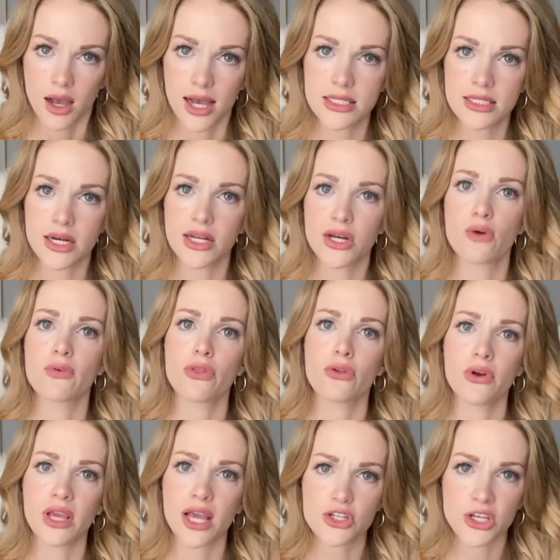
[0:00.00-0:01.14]
I studied over
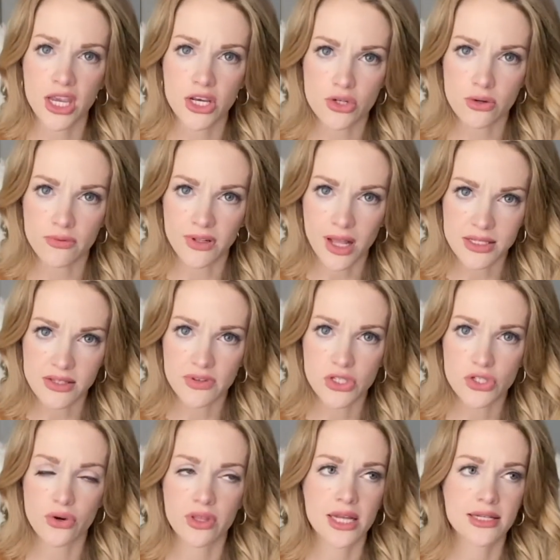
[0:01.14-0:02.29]
30 educational philosophies
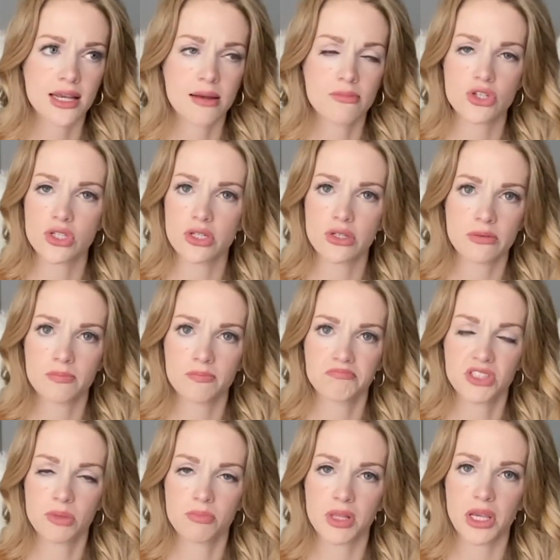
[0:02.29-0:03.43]
during that time just to
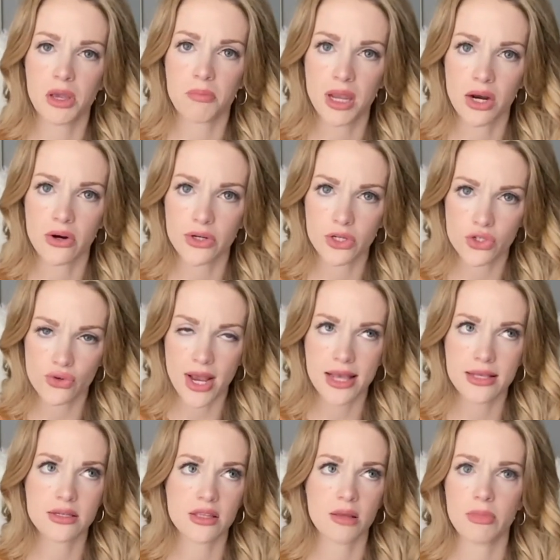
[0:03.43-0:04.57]
simply compare and
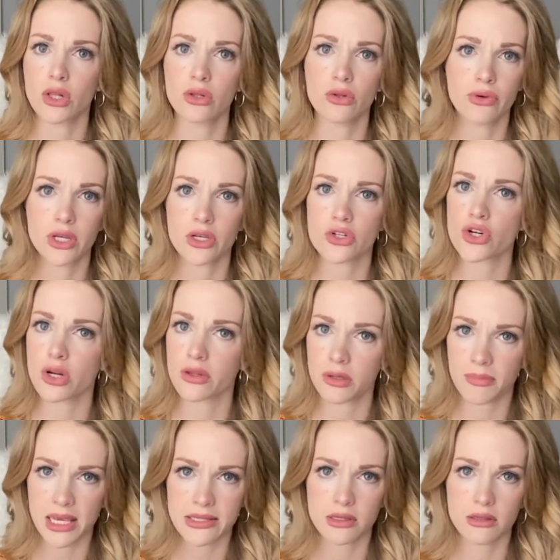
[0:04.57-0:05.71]
contrast them, including
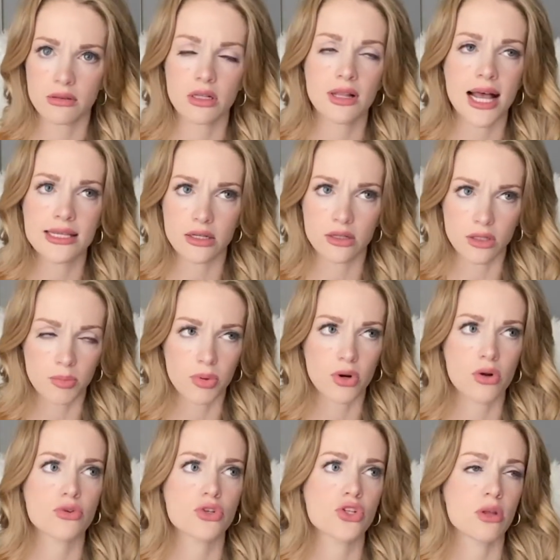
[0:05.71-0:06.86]
Charlotte Mason, the classical
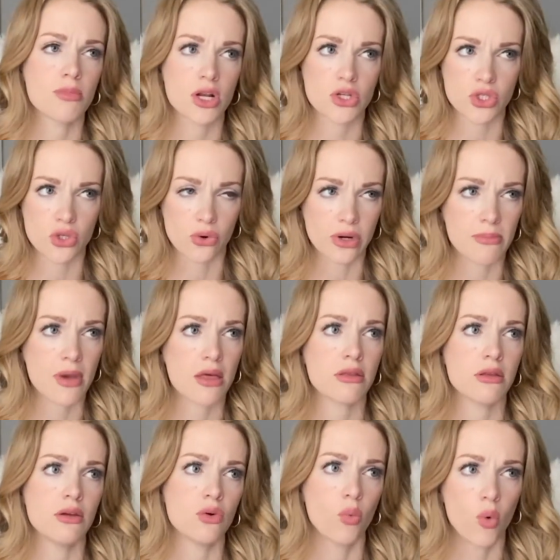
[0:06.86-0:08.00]
approach, the Montessori
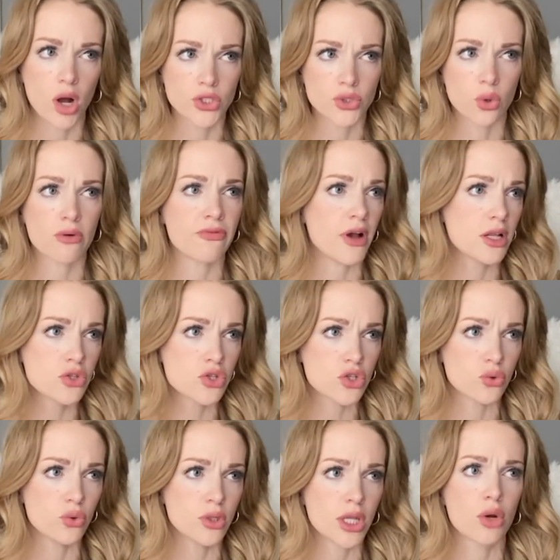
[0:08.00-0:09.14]
method, Waldorf,
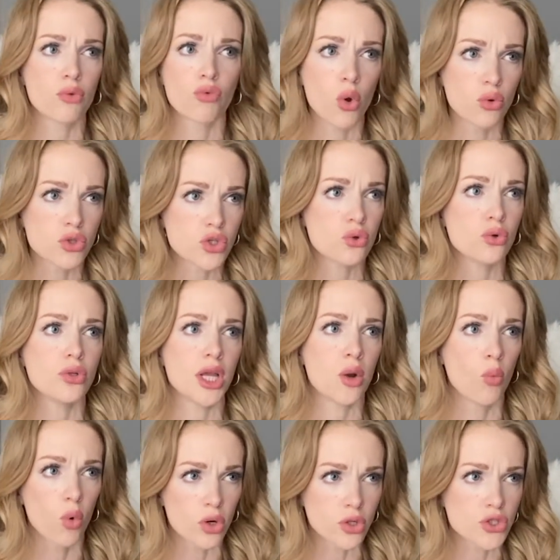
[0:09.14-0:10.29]
unschooling, road
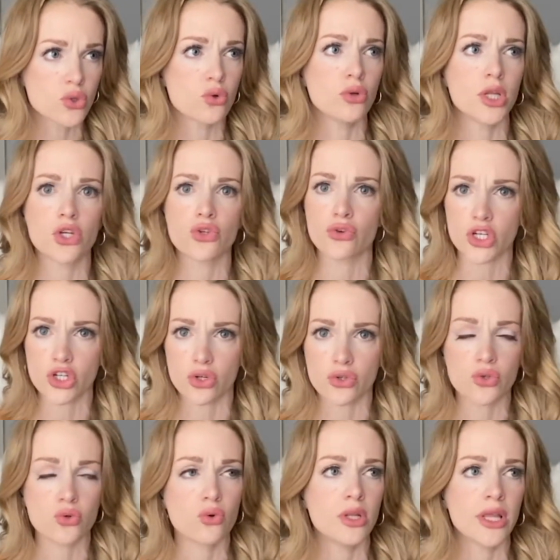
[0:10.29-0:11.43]
schooling, world schooling, traditional
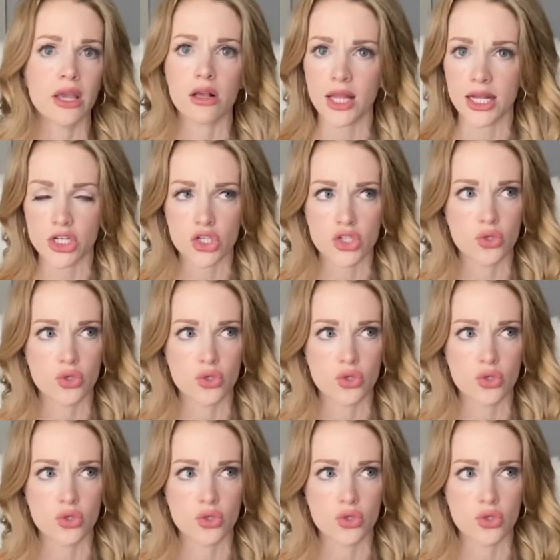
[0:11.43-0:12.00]
schooling, eclectic